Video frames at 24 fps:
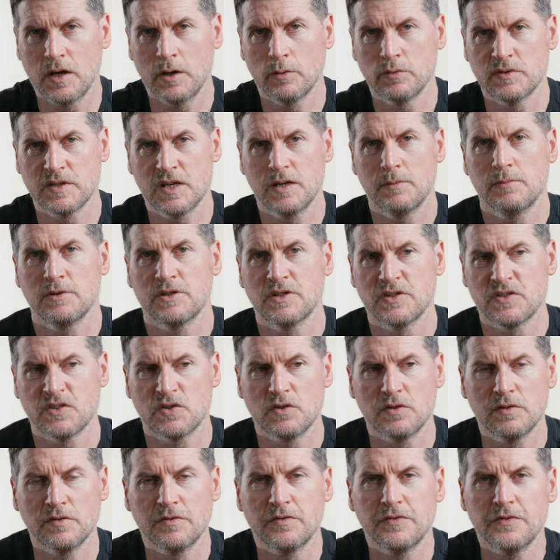I was able to
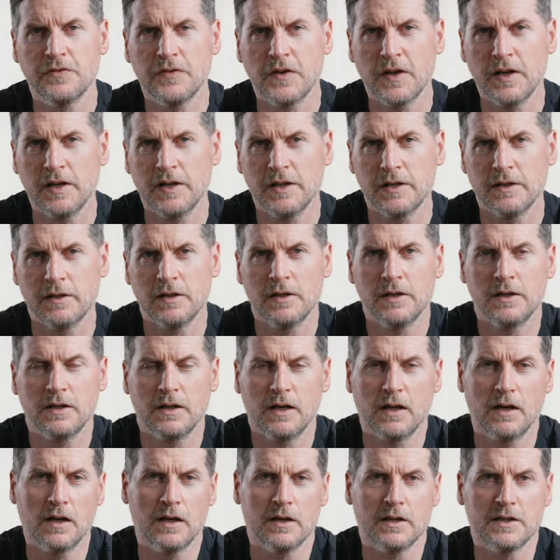sort of fill in
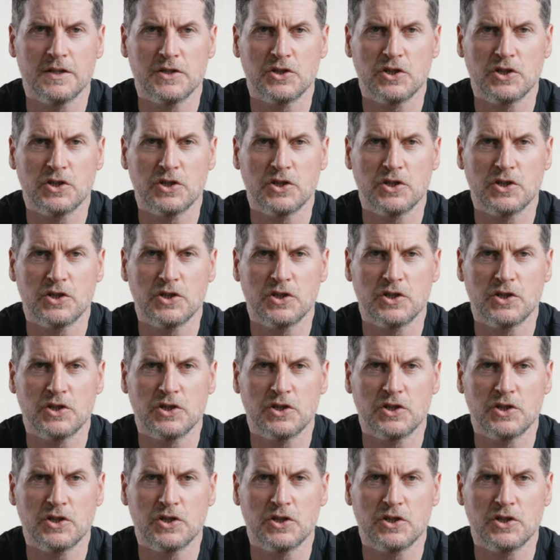a lot of the